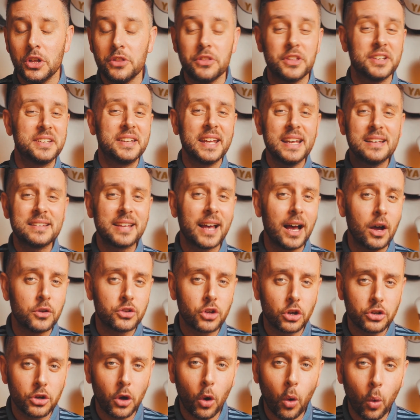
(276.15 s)
The details
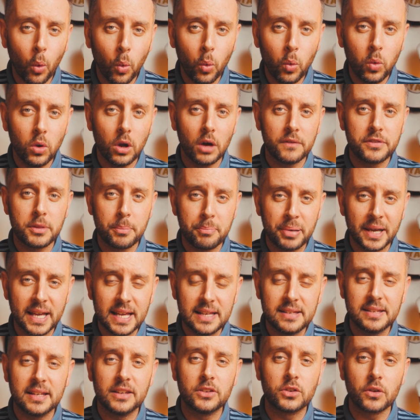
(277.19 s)
on all of the
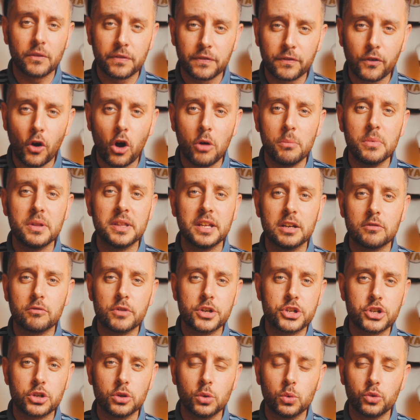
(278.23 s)
pieces from the
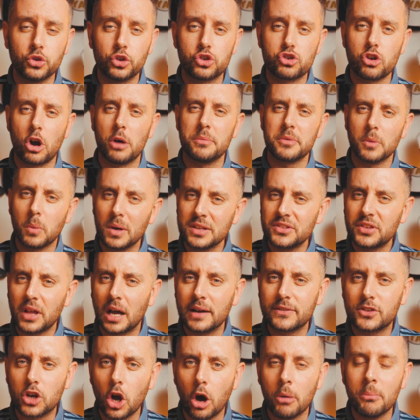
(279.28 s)
Originals drop, the ones that
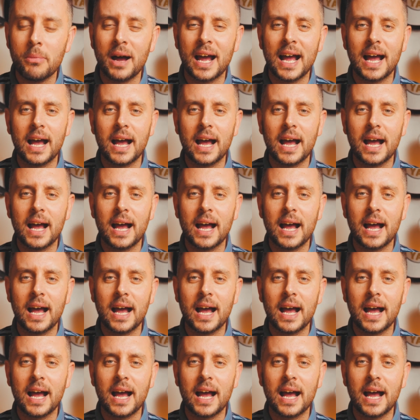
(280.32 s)
I've got in my